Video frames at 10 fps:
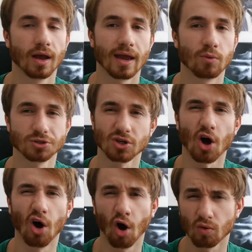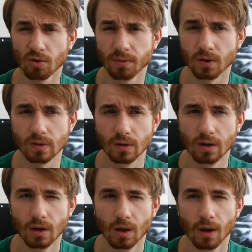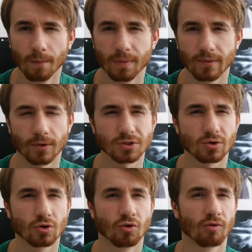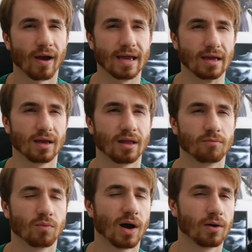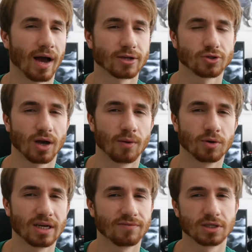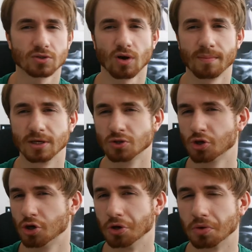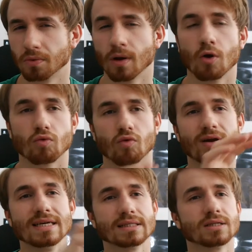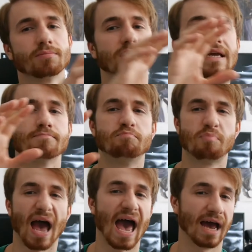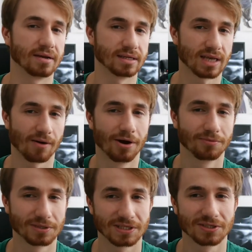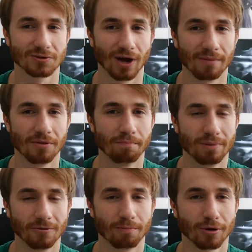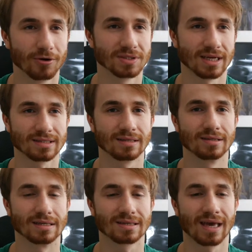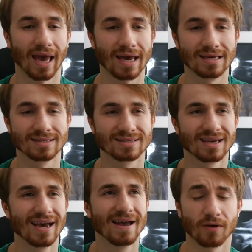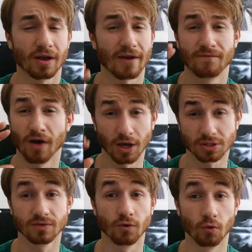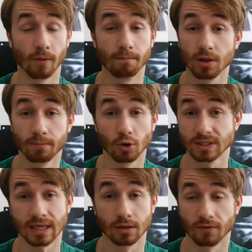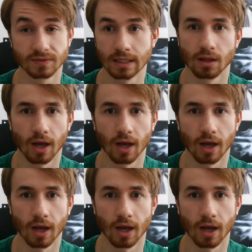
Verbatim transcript: it wasn't horrible, but it wasn't great. Well, actually, I wouldn't even describe it as good. Reasonably bad is how I would describe the build process in this case. Okay, first of all, the motherboard standoffs didn't